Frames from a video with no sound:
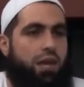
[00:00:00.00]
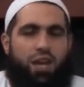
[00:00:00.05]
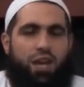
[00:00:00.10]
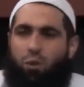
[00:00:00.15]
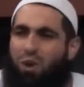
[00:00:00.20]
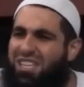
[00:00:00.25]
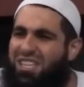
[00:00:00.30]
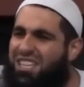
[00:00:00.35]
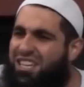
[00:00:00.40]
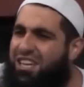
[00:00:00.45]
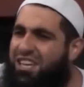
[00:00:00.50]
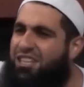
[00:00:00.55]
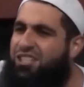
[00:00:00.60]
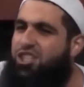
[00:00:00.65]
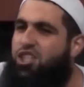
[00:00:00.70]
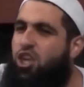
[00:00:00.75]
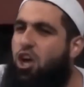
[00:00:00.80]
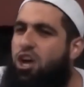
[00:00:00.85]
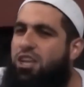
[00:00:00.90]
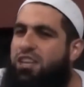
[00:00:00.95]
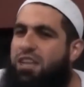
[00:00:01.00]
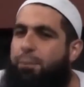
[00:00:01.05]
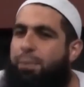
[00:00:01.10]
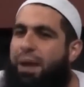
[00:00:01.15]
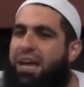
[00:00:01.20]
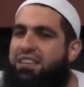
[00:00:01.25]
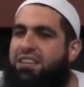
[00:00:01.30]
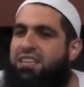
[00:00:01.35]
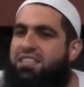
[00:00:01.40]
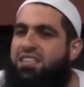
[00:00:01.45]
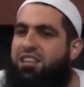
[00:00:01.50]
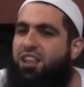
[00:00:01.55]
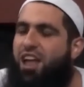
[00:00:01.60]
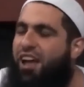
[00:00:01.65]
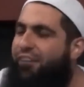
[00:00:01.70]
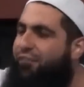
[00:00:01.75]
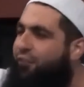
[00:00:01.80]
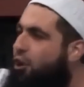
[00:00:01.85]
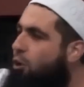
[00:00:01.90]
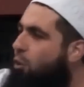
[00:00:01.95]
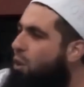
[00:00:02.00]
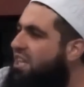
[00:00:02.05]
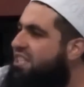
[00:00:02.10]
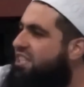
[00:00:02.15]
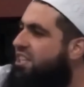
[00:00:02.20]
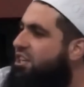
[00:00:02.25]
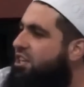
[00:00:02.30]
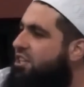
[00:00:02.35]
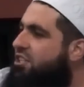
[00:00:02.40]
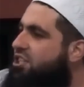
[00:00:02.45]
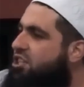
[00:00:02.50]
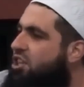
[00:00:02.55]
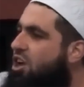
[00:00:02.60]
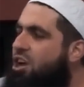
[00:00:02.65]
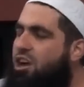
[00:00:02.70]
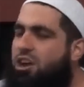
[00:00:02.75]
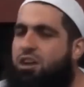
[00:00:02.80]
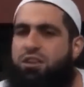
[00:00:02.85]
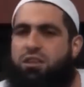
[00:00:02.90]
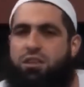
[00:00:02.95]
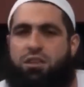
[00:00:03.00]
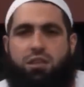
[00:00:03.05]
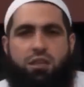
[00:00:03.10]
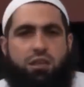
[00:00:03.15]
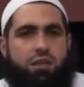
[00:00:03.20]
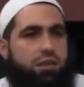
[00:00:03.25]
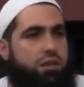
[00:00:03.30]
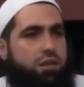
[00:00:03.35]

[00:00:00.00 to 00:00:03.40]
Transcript: He wasn't concerned about this life, he wasn't concerned.